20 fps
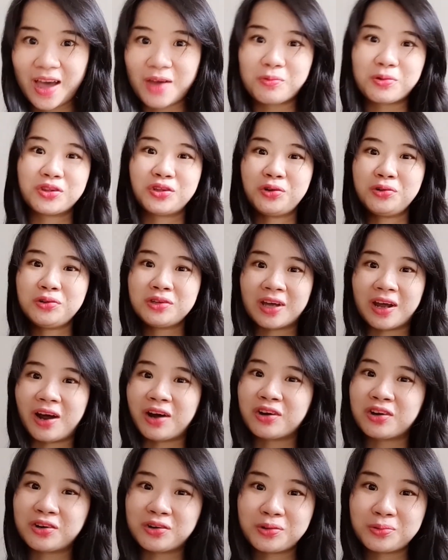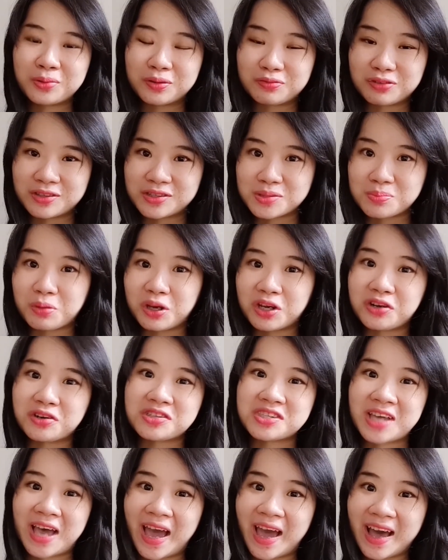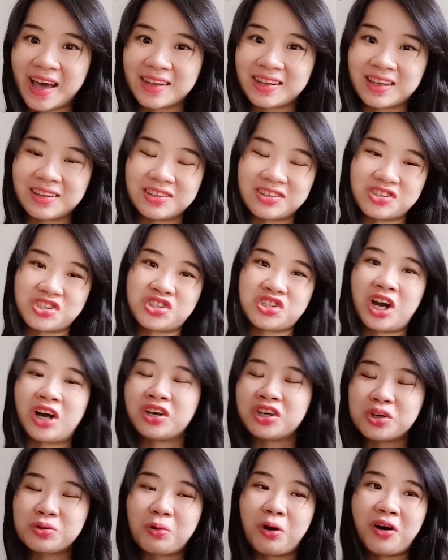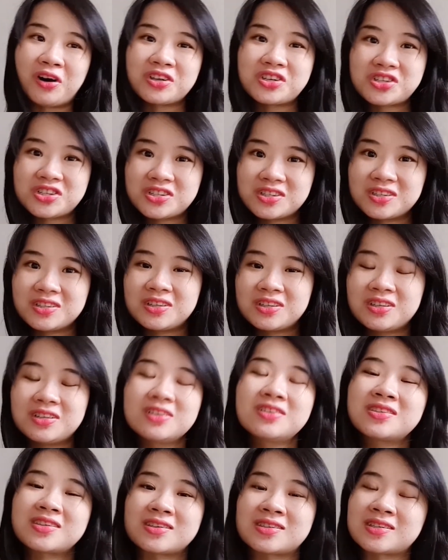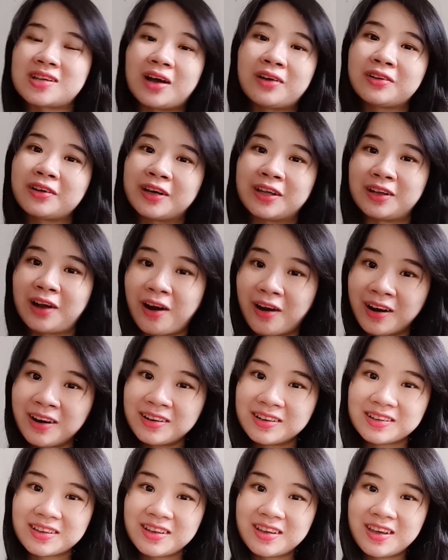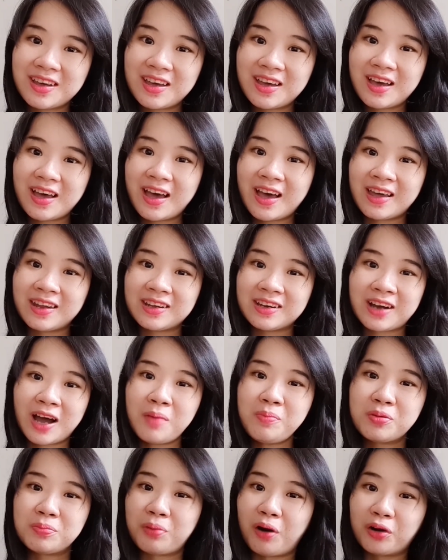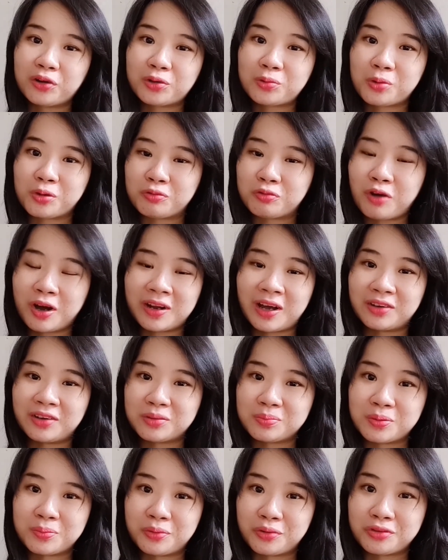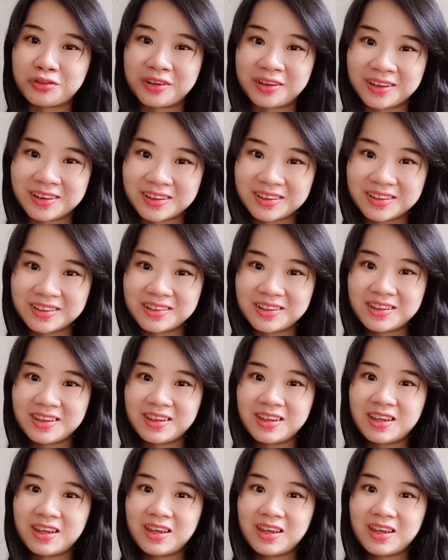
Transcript: And we know that Uncle, with his baker's hat and his chunky watch, he is a stylo at heart, and he can't be bothered with what other people think.